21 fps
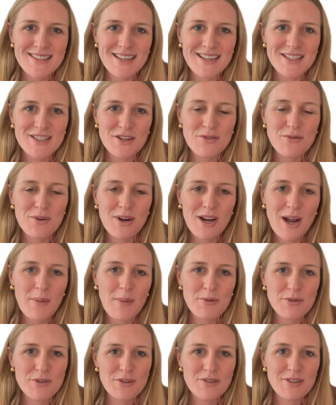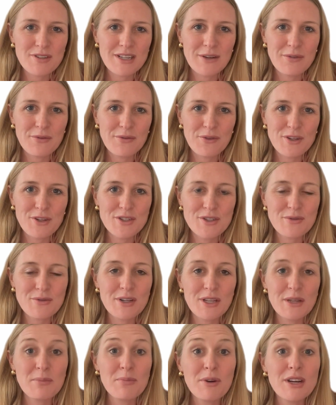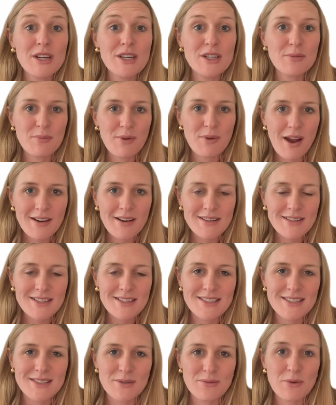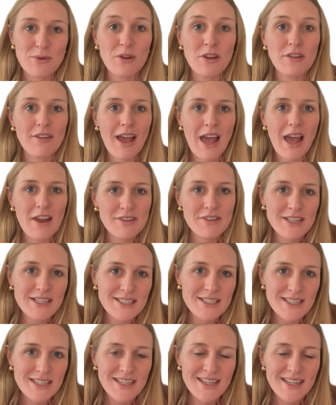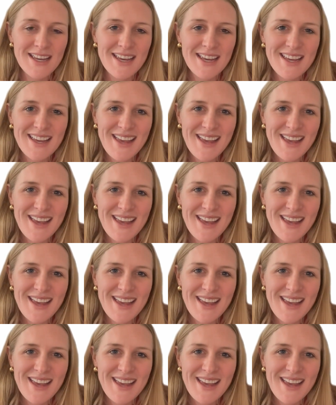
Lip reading: it's a great opportunity for us to really put into practice the role of advocacy